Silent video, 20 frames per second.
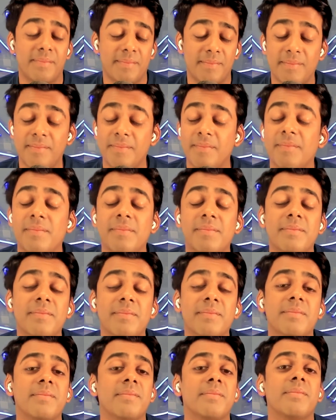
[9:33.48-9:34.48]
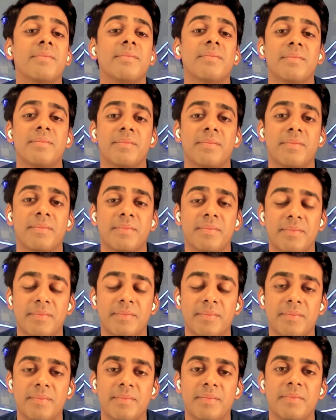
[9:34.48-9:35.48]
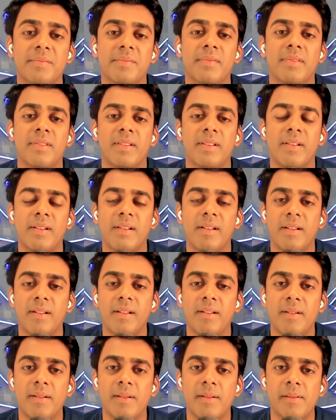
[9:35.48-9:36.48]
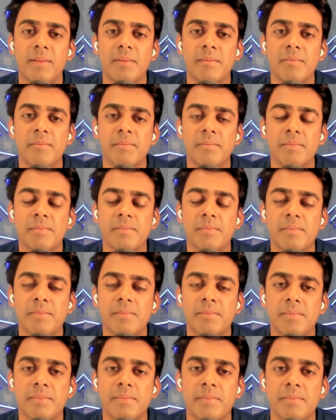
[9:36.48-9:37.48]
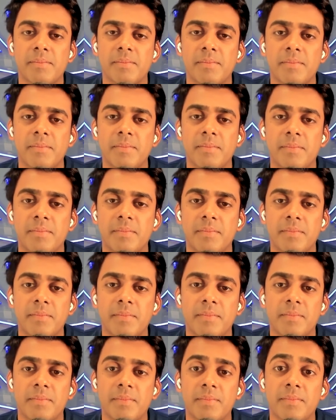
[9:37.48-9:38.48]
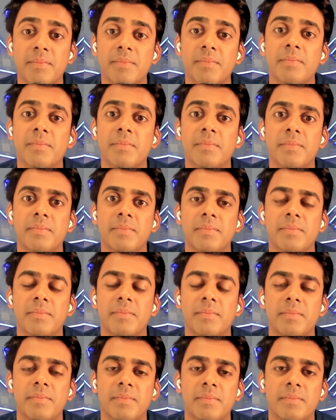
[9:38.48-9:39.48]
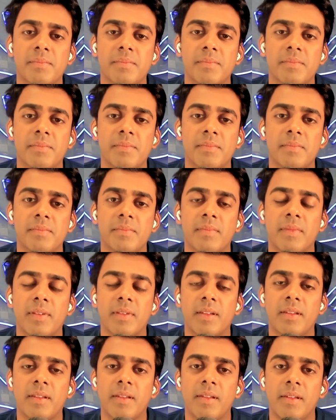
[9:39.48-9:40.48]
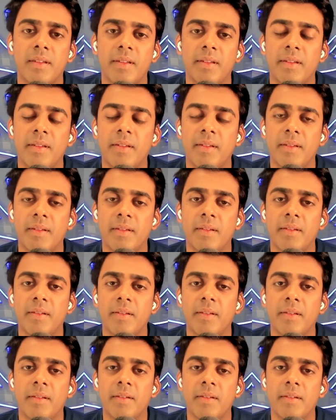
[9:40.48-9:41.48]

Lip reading: This person isn't speaking.